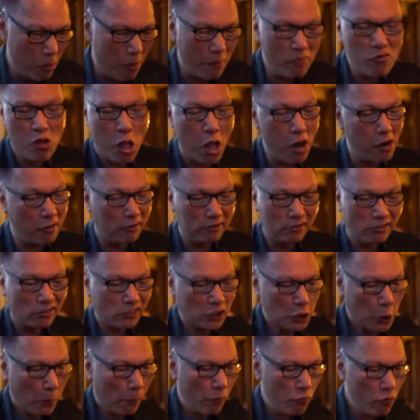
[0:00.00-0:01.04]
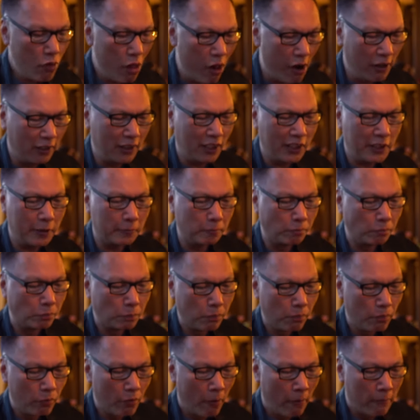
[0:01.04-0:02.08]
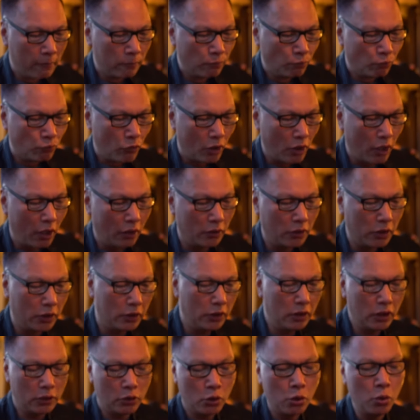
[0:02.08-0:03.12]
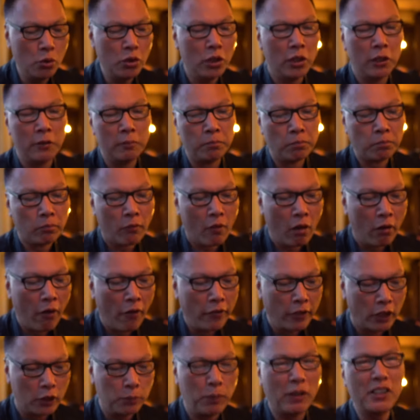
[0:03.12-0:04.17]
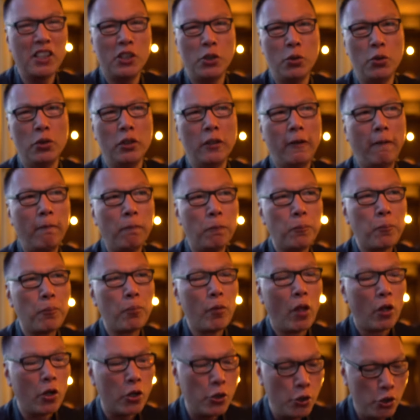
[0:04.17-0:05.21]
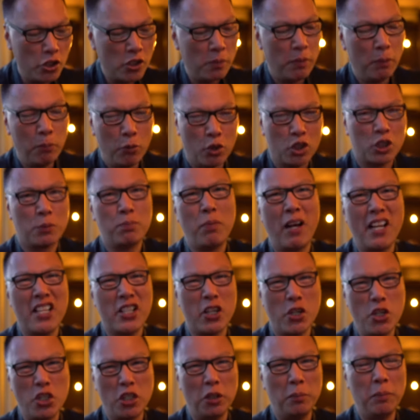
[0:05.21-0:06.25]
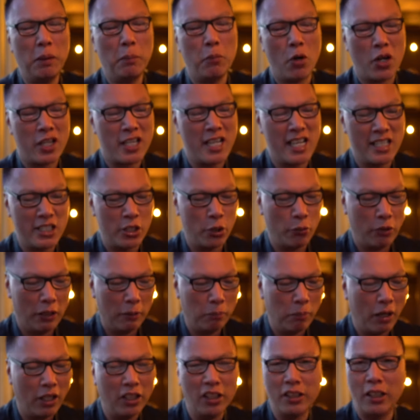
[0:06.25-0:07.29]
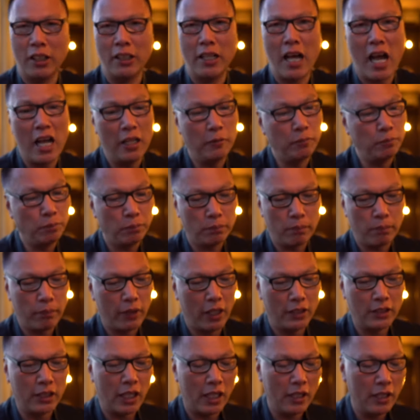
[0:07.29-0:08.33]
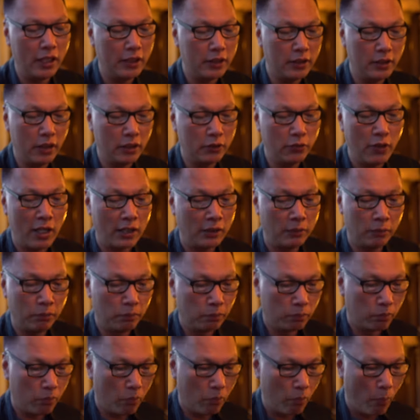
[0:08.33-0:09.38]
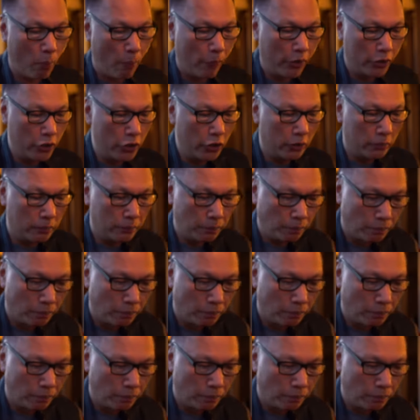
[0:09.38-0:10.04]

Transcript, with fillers: Well, I like it. The, the, the tuna, the spicy tuna, could use a bit more spice, could use a bit more kick to it. But other than that, it's, uh, it, it's fine. It's good.